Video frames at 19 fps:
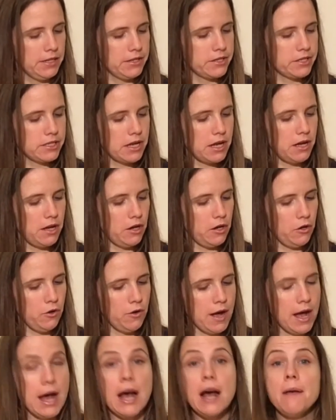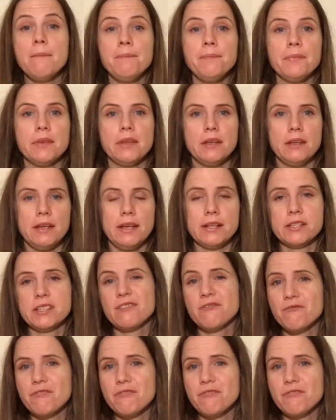So it's